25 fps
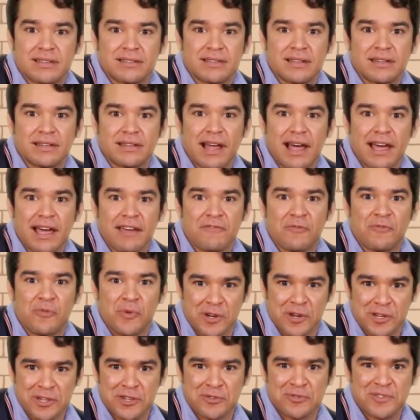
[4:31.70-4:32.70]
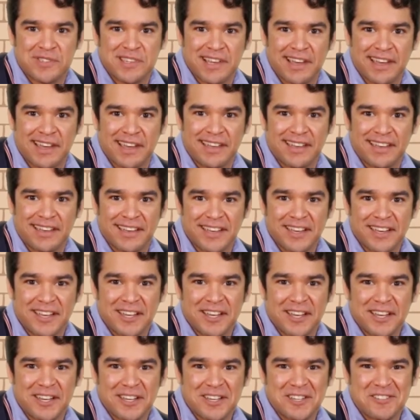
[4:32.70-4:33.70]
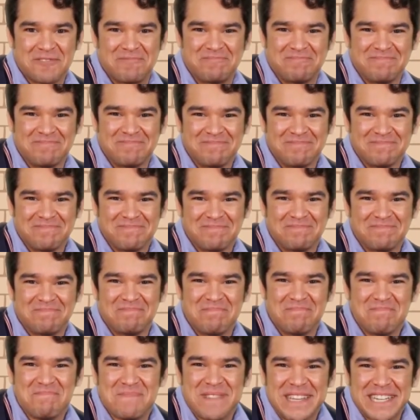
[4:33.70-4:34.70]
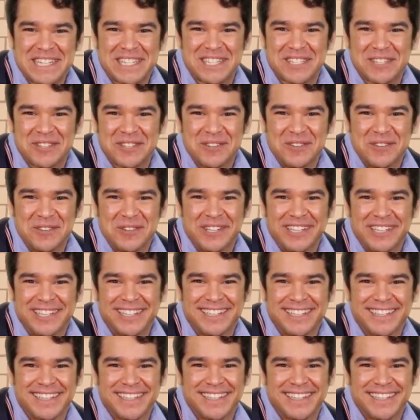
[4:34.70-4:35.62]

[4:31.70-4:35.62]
things in life, wouldn't you say? Me too.